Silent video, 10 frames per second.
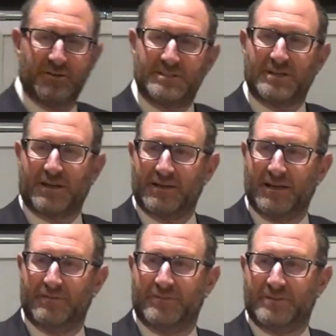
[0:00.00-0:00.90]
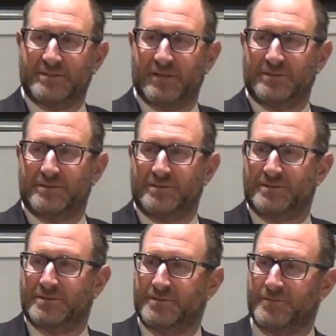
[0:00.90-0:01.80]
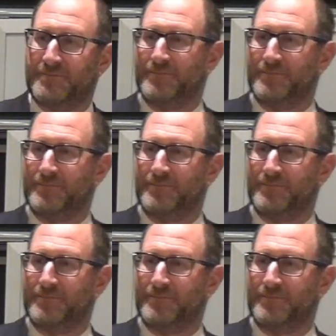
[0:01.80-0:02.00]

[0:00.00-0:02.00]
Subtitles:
in the second half of the sentence?